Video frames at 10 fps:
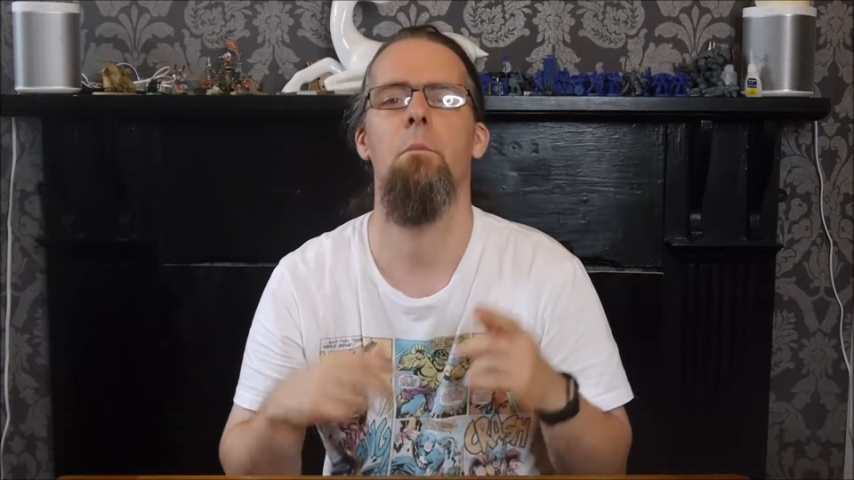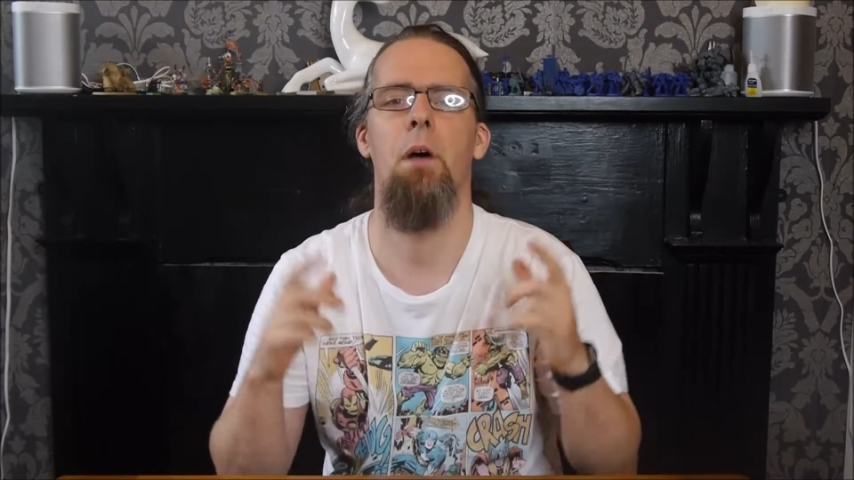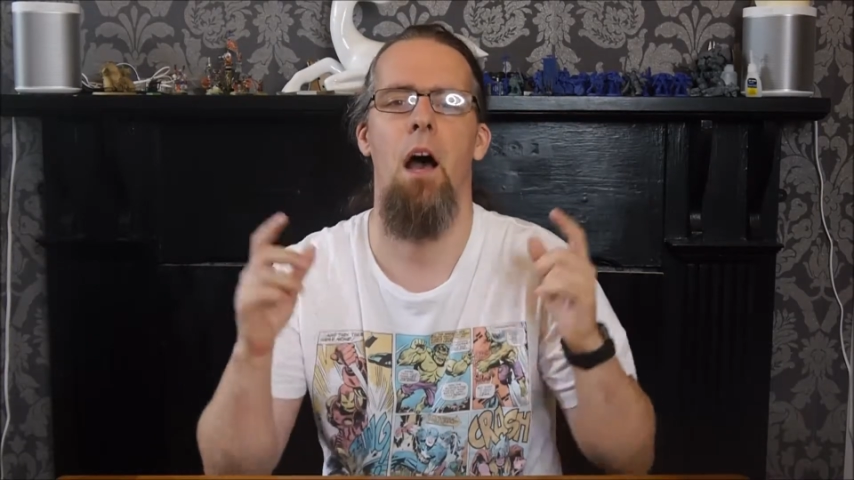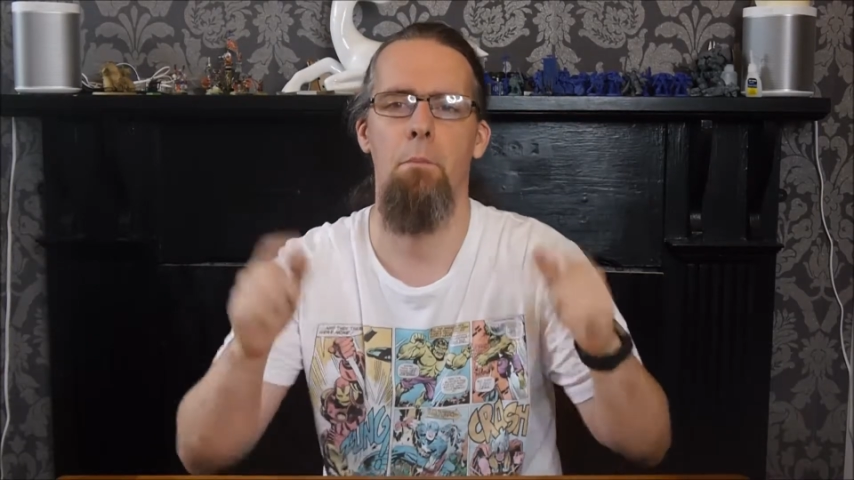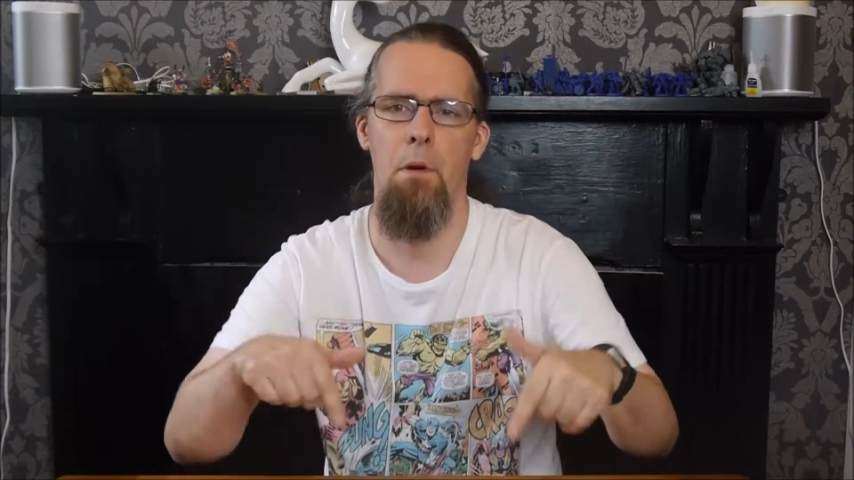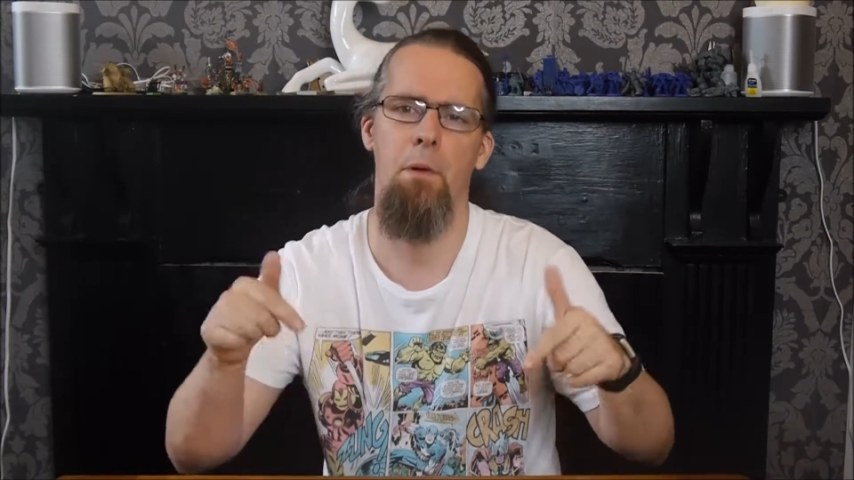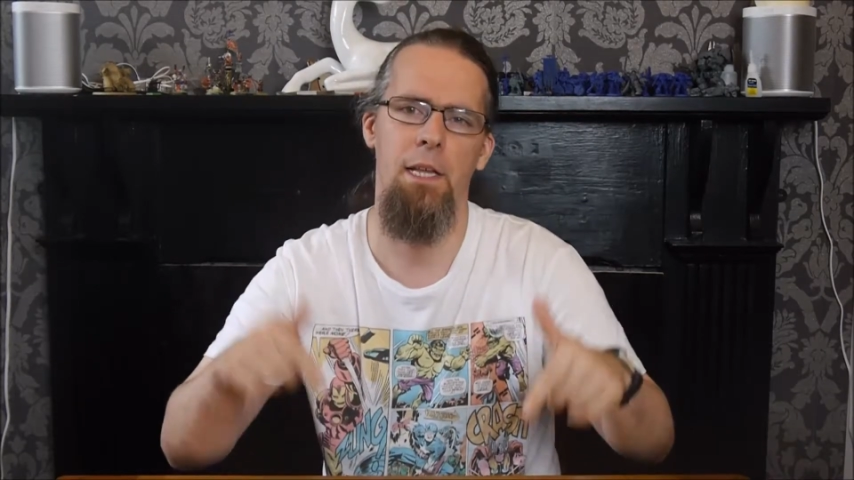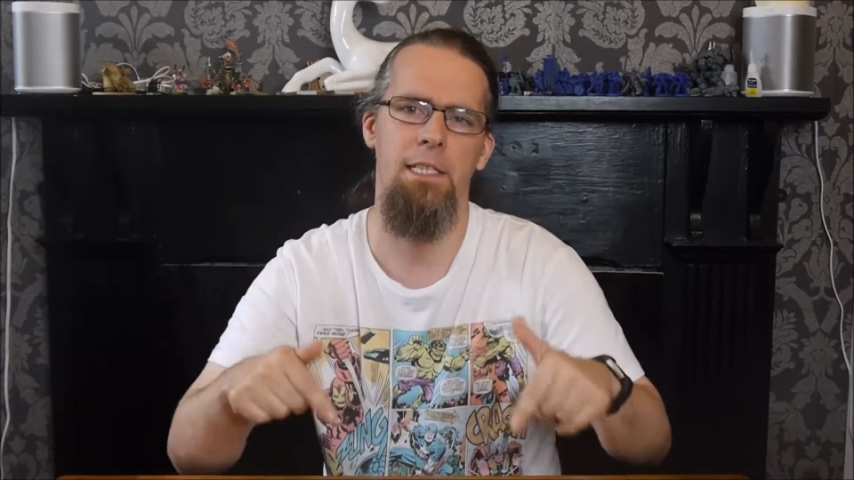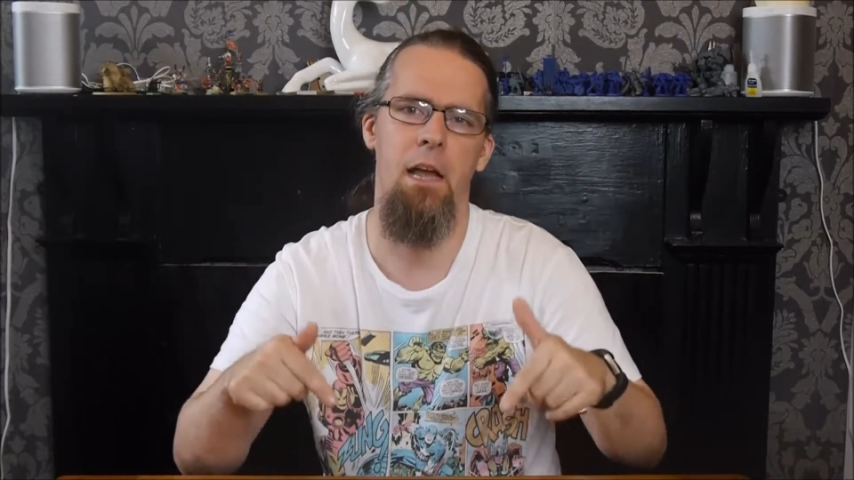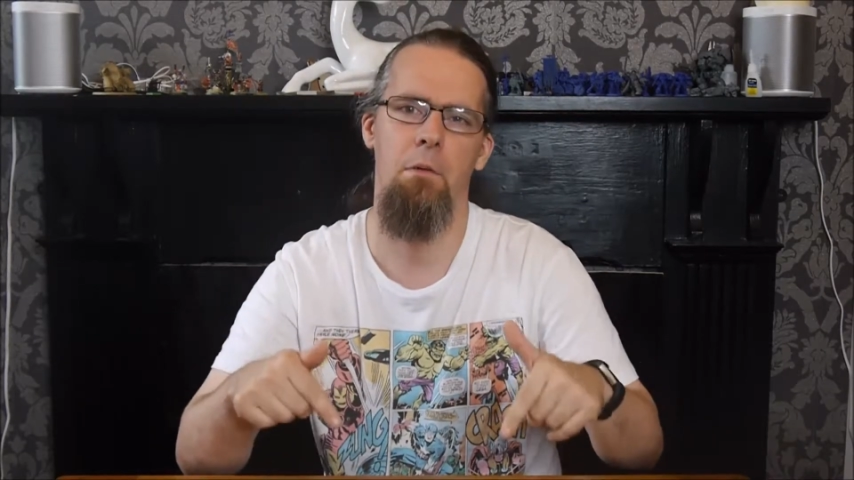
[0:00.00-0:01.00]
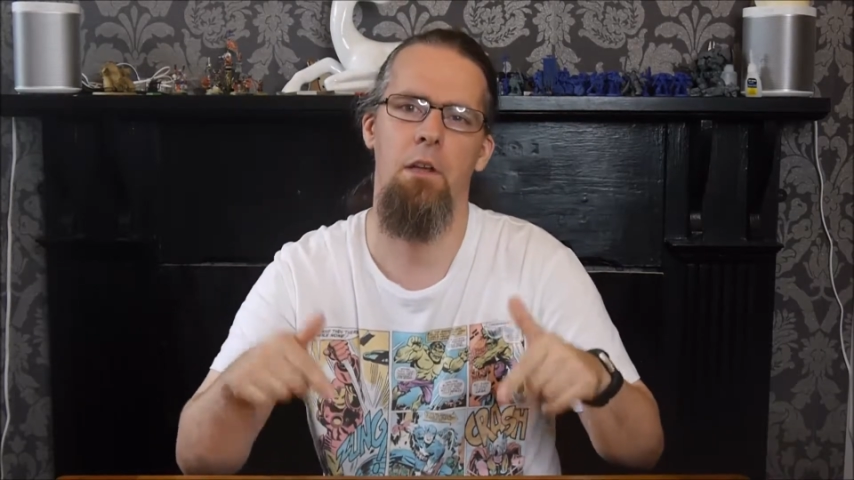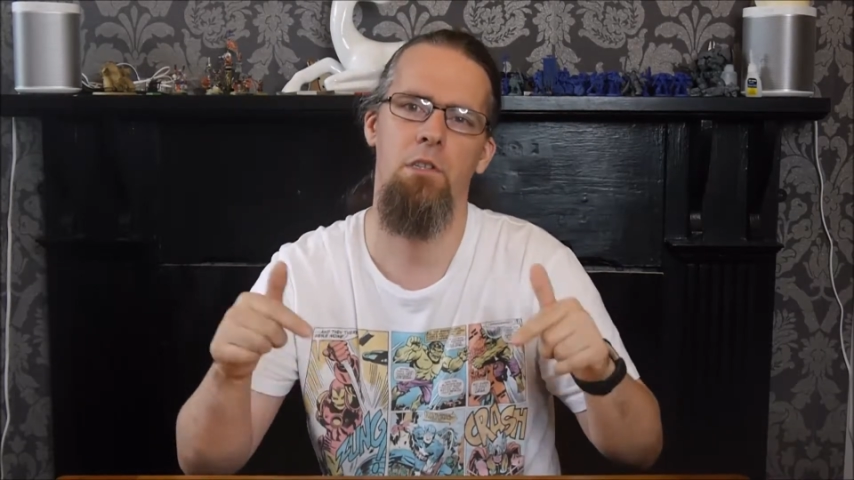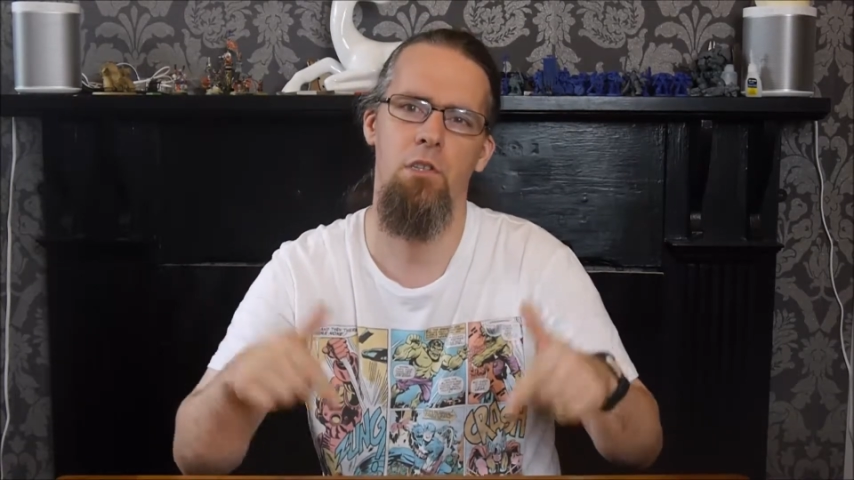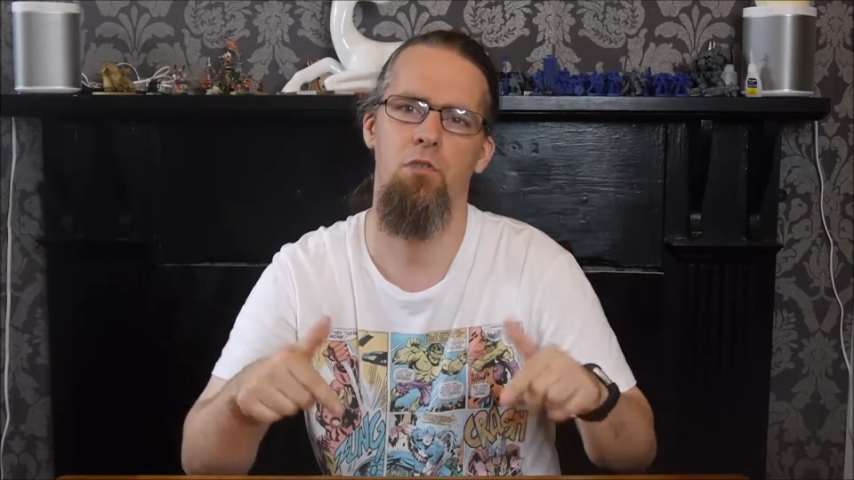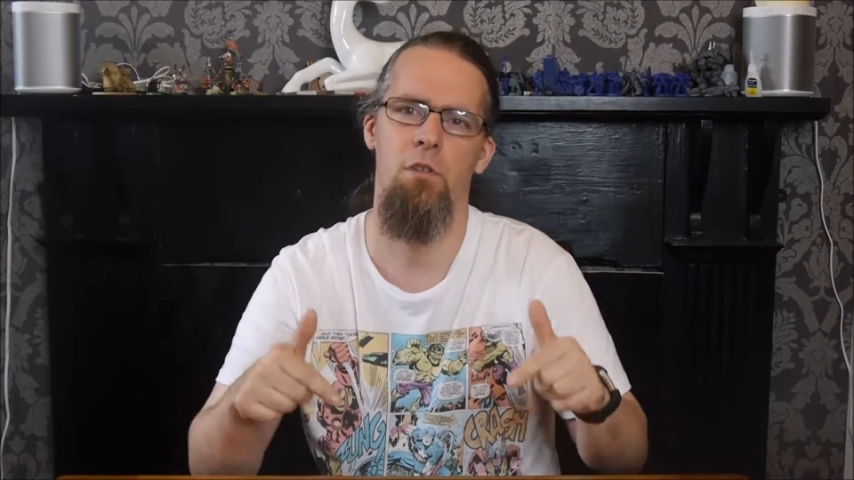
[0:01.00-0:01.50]
But I'll pop a link down below to
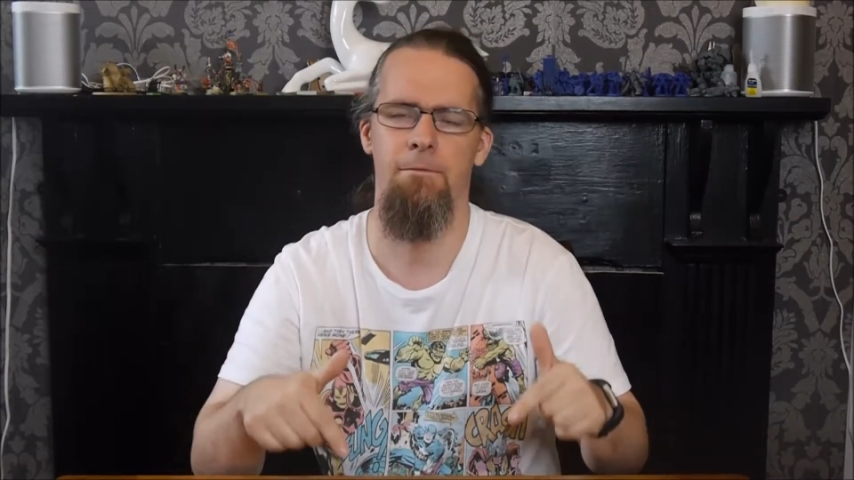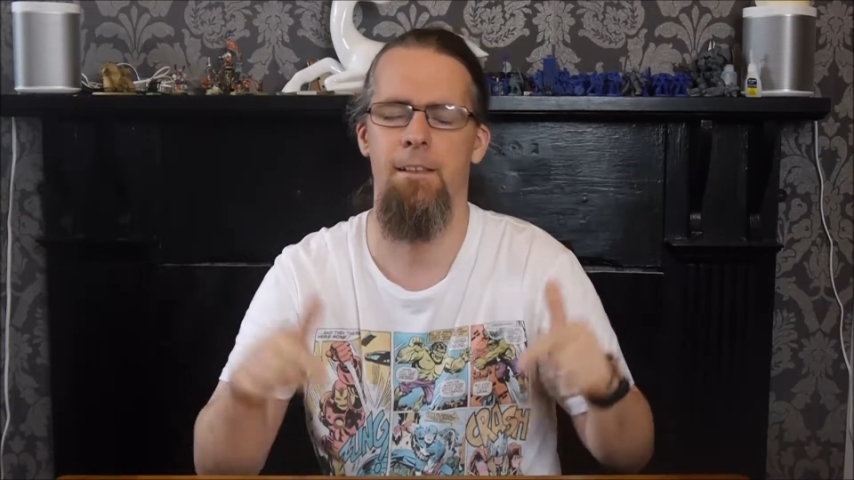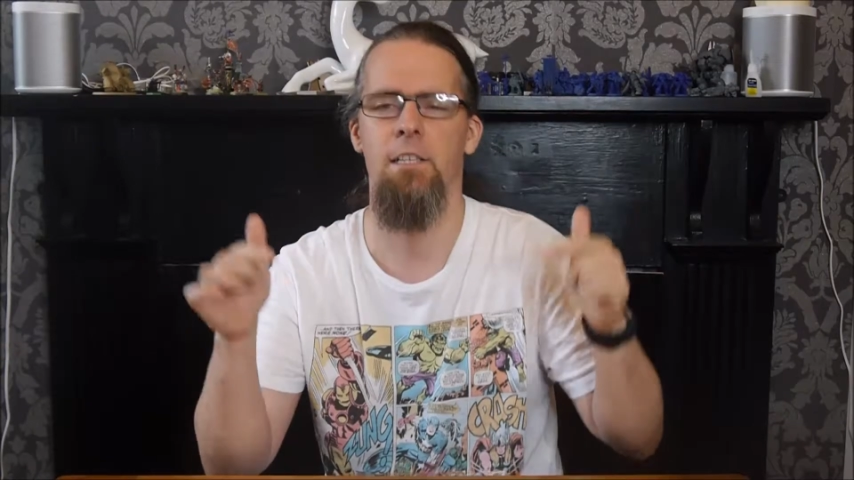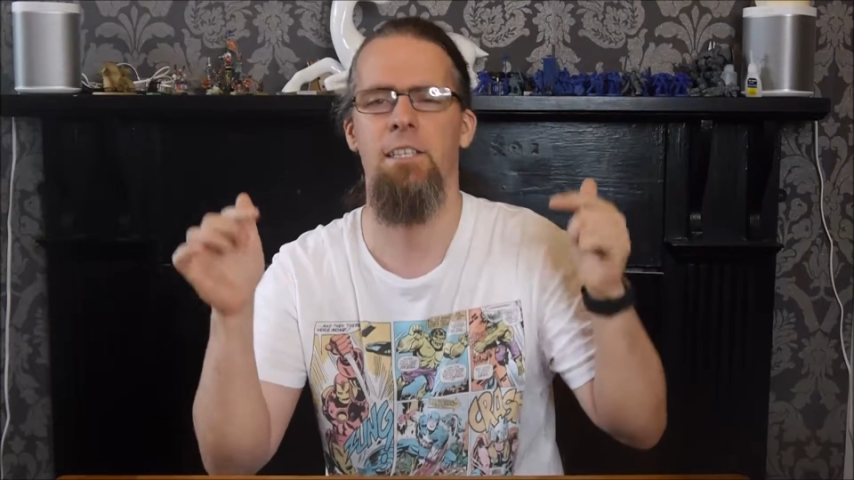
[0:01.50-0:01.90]
Two Drunk Flings.